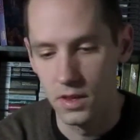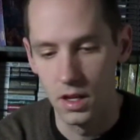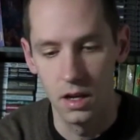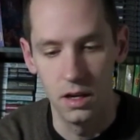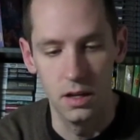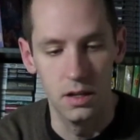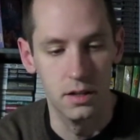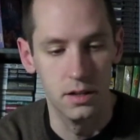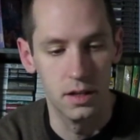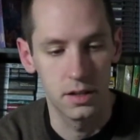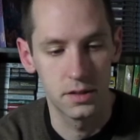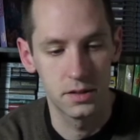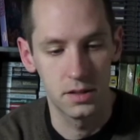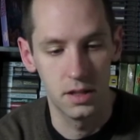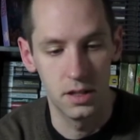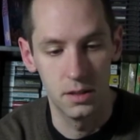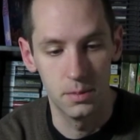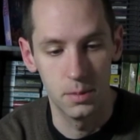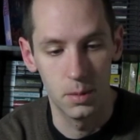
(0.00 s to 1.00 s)
The next
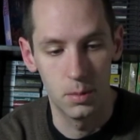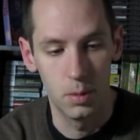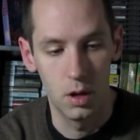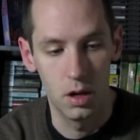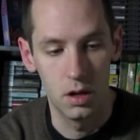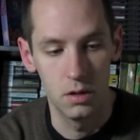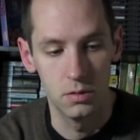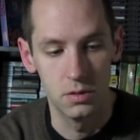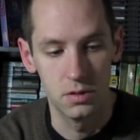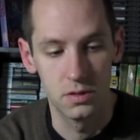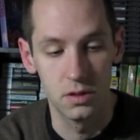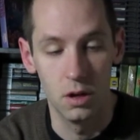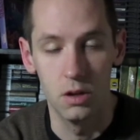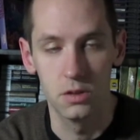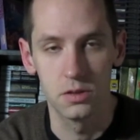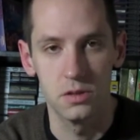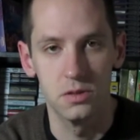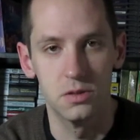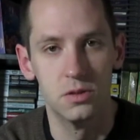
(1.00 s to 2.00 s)
game I bought was
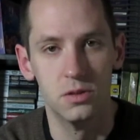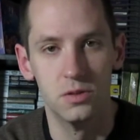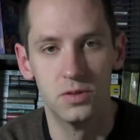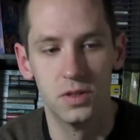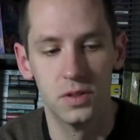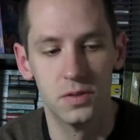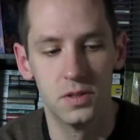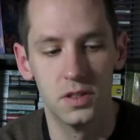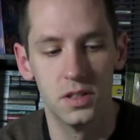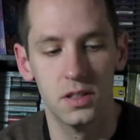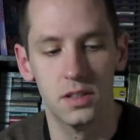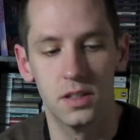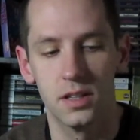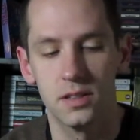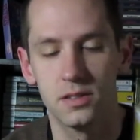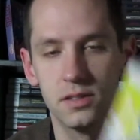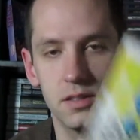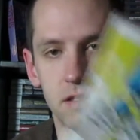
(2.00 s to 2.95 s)
also $2.50, and that's